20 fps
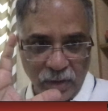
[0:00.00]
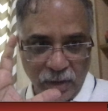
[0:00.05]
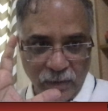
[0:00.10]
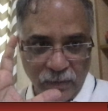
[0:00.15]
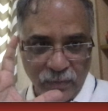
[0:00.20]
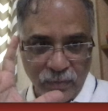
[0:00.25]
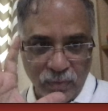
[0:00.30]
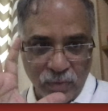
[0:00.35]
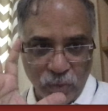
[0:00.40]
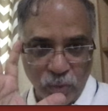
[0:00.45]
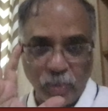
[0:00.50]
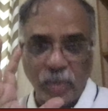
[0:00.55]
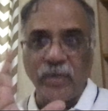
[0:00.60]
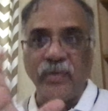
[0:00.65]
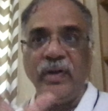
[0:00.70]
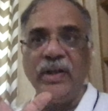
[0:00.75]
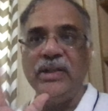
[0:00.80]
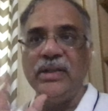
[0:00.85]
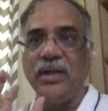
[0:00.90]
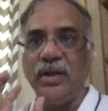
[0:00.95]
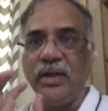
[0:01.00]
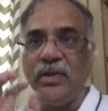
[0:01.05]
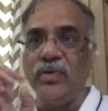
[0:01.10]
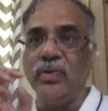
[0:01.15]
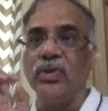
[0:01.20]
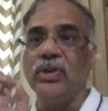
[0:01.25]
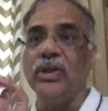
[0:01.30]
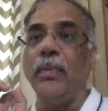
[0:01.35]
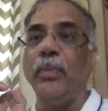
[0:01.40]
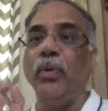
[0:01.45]
of supervised learning. So
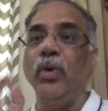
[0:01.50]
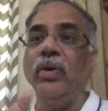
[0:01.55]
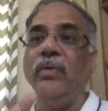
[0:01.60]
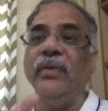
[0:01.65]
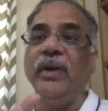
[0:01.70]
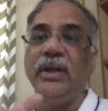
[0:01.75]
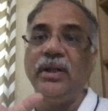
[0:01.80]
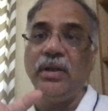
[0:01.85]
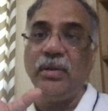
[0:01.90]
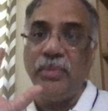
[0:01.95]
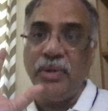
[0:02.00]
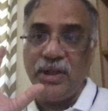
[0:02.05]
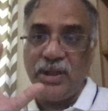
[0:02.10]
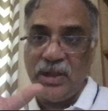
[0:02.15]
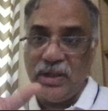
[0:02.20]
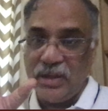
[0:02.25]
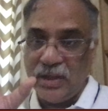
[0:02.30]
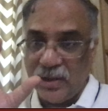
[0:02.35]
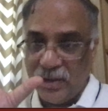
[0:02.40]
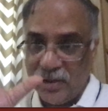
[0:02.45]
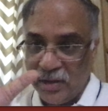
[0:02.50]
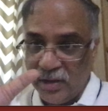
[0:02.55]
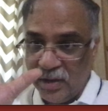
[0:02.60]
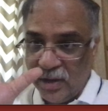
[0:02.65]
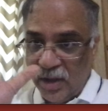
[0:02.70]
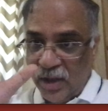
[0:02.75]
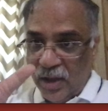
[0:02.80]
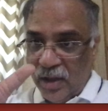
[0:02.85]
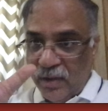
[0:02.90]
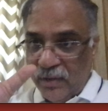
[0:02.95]
support vector machines are the
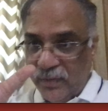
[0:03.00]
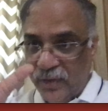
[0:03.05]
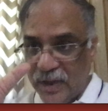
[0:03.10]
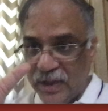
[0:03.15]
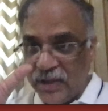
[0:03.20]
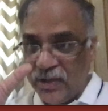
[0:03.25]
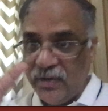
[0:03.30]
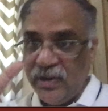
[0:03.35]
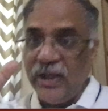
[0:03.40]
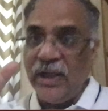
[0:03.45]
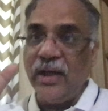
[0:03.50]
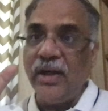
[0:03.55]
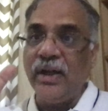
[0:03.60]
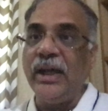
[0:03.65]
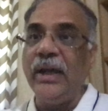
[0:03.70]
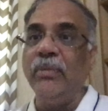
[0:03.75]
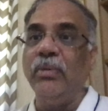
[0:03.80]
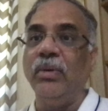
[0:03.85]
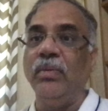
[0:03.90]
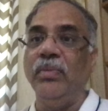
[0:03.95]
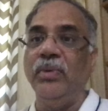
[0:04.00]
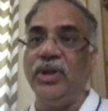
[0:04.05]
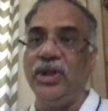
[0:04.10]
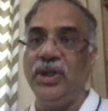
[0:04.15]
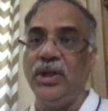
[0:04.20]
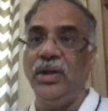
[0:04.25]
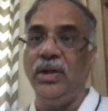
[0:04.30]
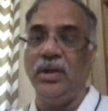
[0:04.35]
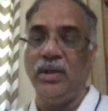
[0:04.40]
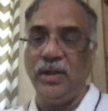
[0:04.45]
first real game of
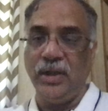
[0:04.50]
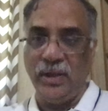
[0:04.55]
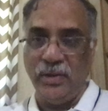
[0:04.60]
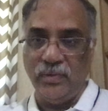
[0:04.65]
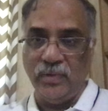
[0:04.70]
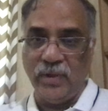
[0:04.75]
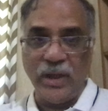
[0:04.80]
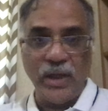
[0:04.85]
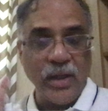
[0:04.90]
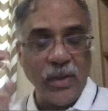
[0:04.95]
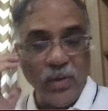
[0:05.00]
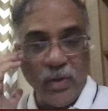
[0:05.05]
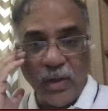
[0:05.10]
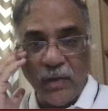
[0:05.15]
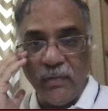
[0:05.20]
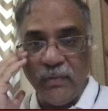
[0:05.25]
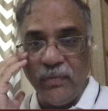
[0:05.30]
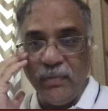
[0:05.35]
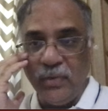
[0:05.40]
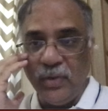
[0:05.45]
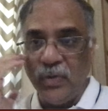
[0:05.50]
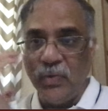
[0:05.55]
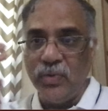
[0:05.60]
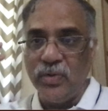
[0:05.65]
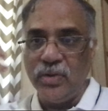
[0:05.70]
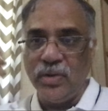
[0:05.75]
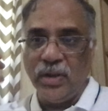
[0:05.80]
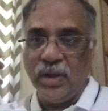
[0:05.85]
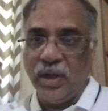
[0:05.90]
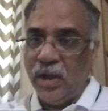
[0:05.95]
machine learning where you
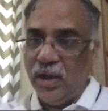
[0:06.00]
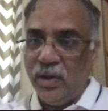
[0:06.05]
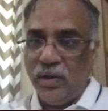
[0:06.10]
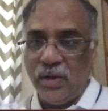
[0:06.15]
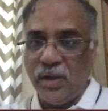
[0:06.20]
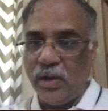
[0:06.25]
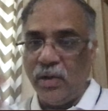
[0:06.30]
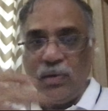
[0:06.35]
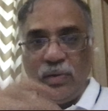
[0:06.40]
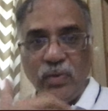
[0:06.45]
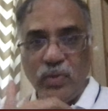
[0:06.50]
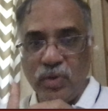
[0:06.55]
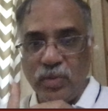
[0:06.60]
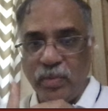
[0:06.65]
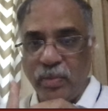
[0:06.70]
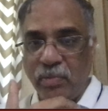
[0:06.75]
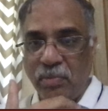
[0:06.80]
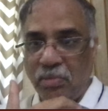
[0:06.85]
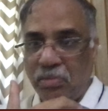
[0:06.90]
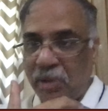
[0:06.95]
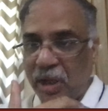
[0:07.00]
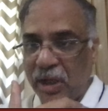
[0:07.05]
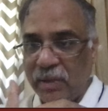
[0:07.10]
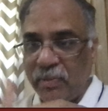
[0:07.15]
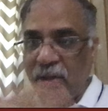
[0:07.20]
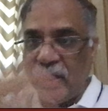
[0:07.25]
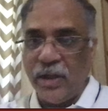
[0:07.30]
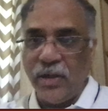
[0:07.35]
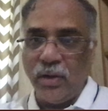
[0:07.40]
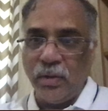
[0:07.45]
can use
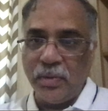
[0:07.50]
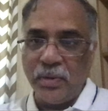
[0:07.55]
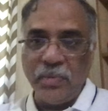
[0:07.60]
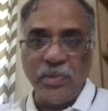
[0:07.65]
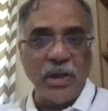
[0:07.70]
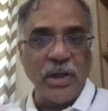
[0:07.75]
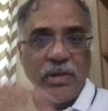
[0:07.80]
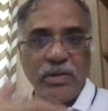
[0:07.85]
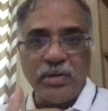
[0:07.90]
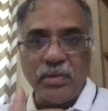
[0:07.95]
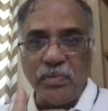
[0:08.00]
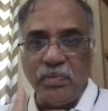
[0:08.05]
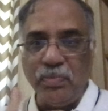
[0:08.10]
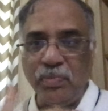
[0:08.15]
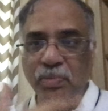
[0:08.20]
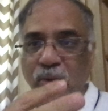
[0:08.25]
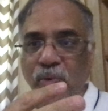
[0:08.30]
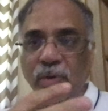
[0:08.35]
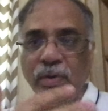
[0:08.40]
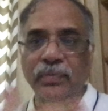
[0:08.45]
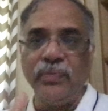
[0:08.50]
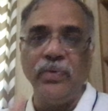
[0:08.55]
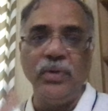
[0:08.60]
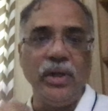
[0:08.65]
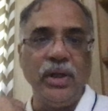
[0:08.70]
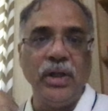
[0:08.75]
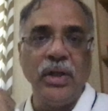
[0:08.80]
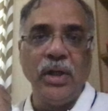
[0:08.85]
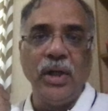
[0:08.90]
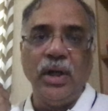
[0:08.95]
mathematical optimization
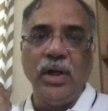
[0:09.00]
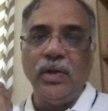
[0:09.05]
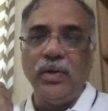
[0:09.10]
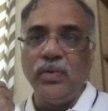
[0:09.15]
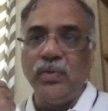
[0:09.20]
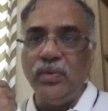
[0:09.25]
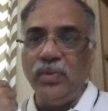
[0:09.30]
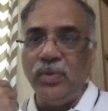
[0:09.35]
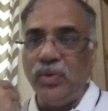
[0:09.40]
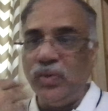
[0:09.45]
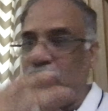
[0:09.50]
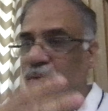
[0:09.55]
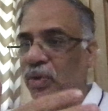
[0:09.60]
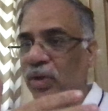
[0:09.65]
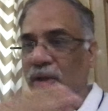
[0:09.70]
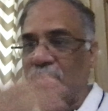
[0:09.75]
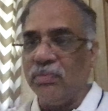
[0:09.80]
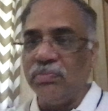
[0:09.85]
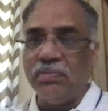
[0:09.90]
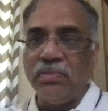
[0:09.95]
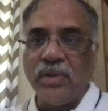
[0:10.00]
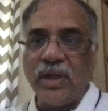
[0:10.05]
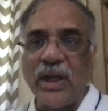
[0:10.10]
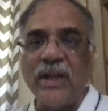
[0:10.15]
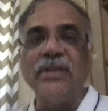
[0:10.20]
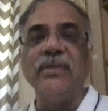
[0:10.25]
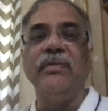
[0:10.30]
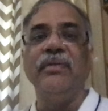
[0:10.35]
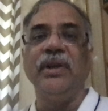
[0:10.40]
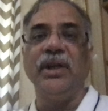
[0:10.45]
beautifully to do your
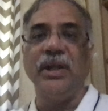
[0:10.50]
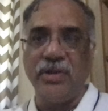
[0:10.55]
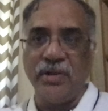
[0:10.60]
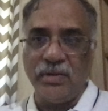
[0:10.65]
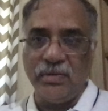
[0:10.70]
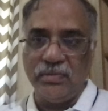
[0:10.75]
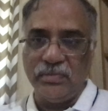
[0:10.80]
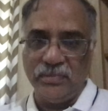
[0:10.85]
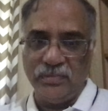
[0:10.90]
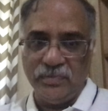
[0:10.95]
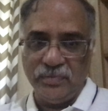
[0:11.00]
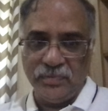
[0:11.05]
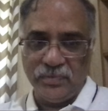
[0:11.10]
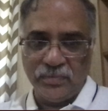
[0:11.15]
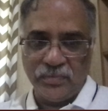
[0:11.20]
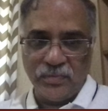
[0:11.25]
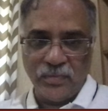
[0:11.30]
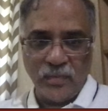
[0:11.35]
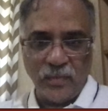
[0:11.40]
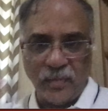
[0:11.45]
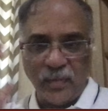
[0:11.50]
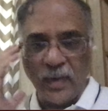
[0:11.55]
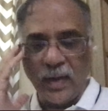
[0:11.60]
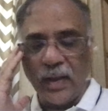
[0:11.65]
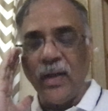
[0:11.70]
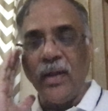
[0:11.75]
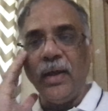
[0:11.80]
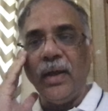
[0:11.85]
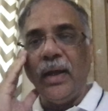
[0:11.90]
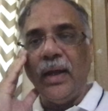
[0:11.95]
classification,
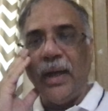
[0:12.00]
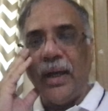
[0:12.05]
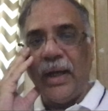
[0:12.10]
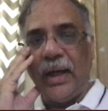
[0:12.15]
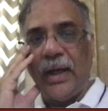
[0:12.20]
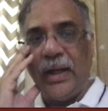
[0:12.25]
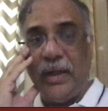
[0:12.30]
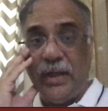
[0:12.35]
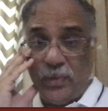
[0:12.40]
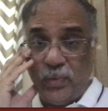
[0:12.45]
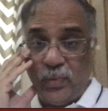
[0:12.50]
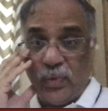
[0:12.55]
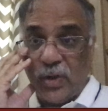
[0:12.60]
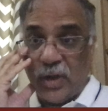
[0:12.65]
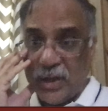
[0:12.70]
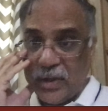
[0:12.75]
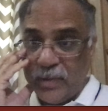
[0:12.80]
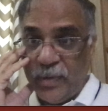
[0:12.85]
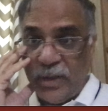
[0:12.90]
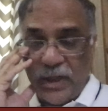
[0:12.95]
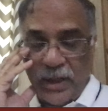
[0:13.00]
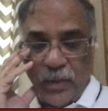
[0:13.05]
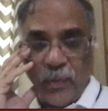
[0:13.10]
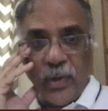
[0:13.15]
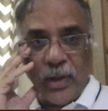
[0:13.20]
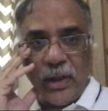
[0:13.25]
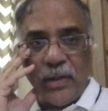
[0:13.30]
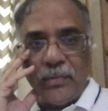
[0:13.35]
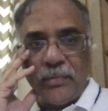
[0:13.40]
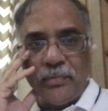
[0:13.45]
and it works pretty well.